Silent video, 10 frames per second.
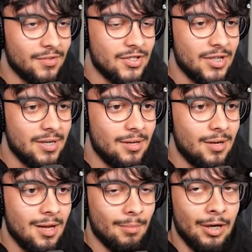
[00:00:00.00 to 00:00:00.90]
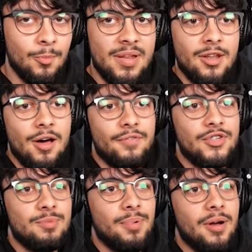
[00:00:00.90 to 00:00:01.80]
seat. A little bit
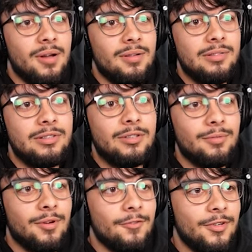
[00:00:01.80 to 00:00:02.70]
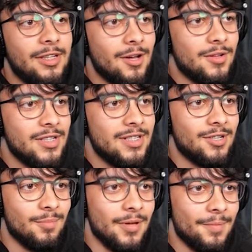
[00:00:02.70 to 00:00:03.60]
nervous, but, you know, hopefully it goes
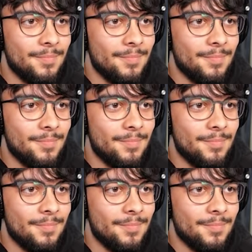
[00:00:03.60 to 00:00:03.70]
easy on me.